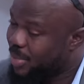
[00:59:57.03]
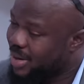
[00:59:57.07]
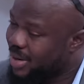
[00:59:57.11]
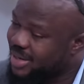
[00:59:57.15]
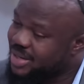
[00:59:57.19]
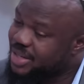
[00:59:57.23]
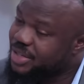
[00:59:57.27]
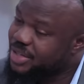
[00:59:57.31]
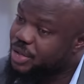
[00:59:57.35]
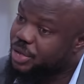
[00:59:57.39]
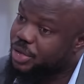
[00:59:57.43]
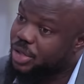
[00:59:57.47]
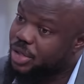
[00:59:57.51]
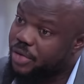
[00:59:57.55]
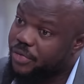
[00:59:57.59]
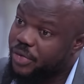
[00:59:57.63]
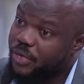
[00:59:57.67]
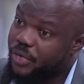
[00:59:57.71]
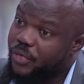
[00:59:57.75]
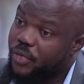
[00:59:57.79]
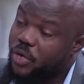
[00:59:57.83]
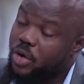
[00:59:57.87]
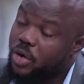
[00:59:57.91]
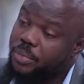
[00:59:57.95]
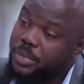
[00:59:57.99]
At least you should have
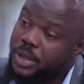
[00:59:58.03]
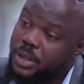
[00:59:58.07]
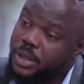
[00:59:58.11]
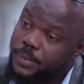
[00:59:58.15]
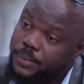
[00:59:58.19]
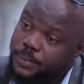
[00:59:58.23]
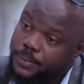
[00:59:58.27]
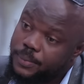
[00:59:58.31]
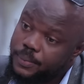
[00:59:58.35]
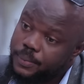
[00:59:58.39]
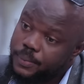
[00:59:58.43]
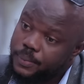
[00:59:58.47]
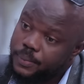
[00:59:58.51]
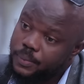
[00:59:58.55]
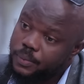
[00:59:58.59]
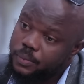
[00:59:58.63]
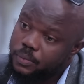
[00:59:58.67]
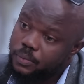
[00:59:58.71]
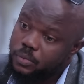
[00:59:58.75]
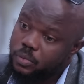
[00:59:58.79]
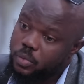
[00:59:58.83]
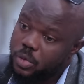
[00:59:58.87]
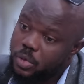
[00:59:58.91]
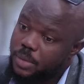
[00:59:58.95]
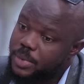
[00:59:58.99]
informed me.
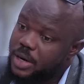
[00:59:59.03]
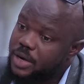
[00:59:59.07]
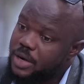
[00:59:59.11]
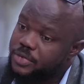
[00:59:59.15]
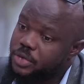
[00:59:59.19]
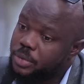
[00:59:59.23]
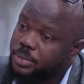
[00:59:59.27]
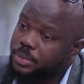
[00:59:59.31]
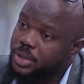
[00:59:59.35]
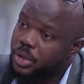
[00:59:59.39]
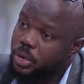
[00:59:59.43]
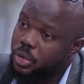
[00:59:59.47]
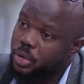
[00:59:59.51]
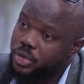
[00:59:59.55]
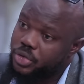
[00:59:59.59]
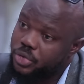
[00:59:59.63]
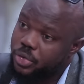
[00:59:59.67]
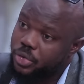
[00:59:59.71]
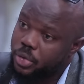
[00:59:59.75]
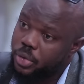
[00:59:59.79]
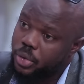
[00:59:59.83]
What about if something goes